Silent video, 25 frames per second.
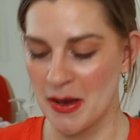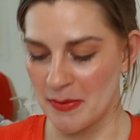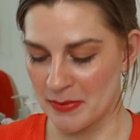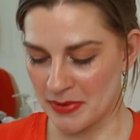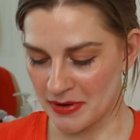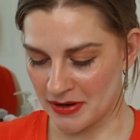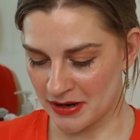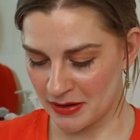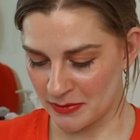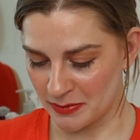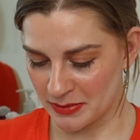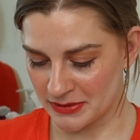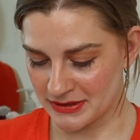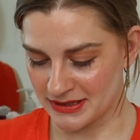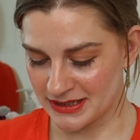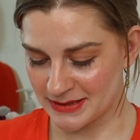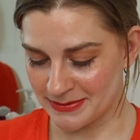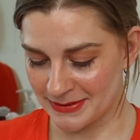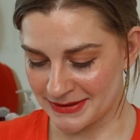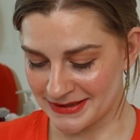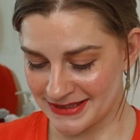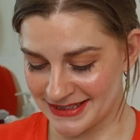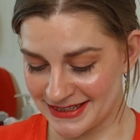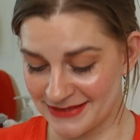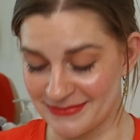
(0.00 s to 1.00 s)
but I wouldn't
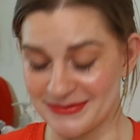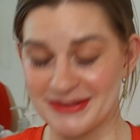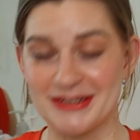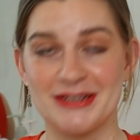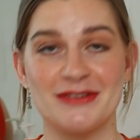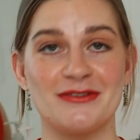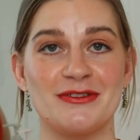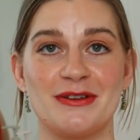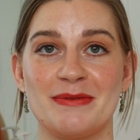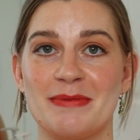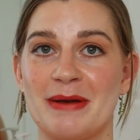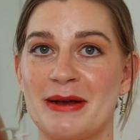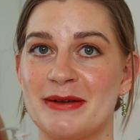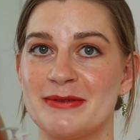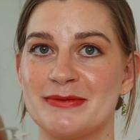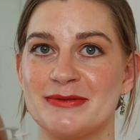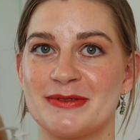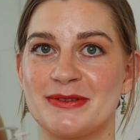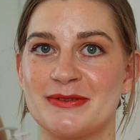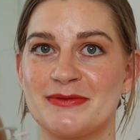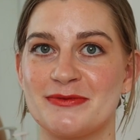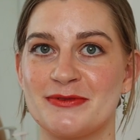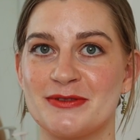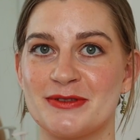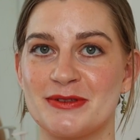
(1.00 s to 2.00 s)
spend
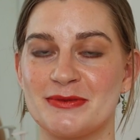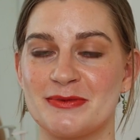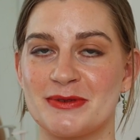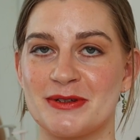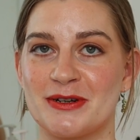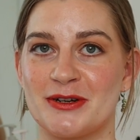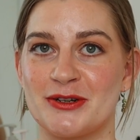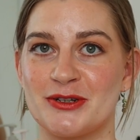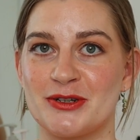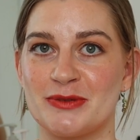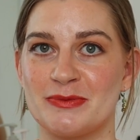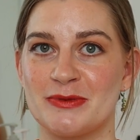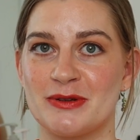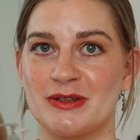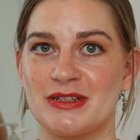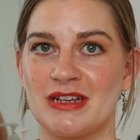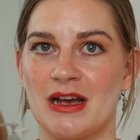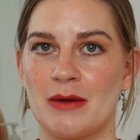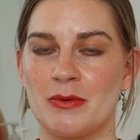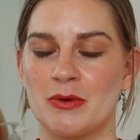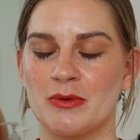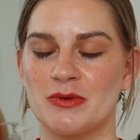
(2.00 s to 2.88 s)
£73 for the 100ml tub.